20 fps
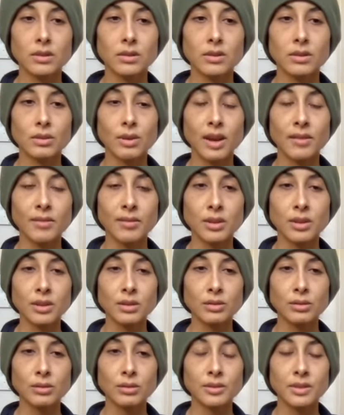So after
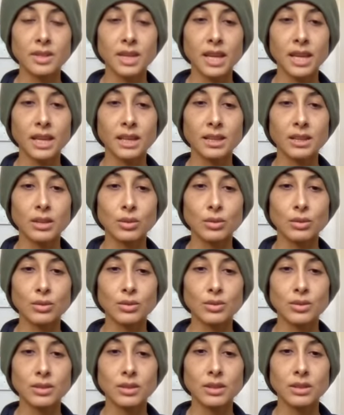you've taken
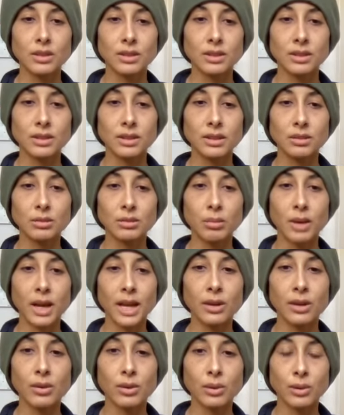those little
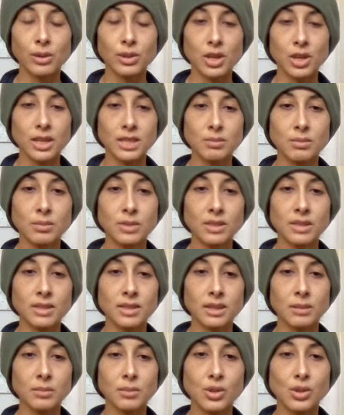micro adjustments
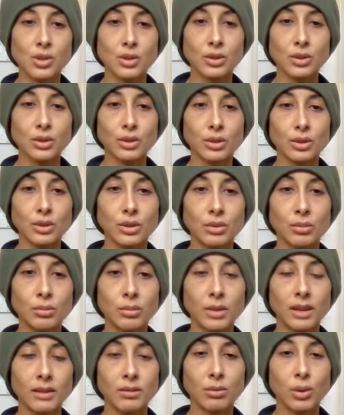that I'm sure you
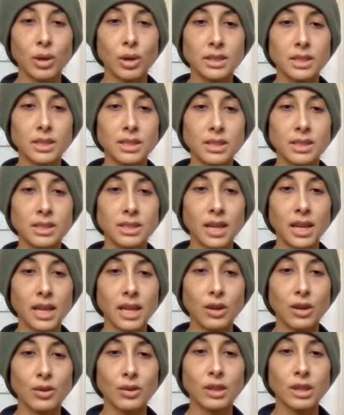may have wanted to
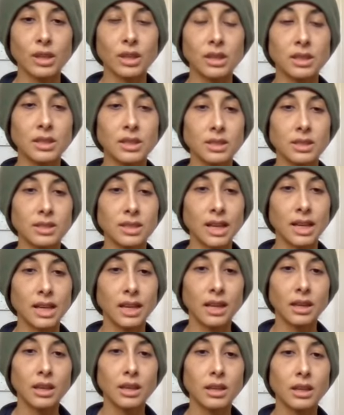take or needed to
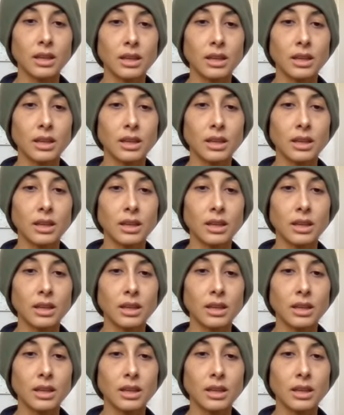take,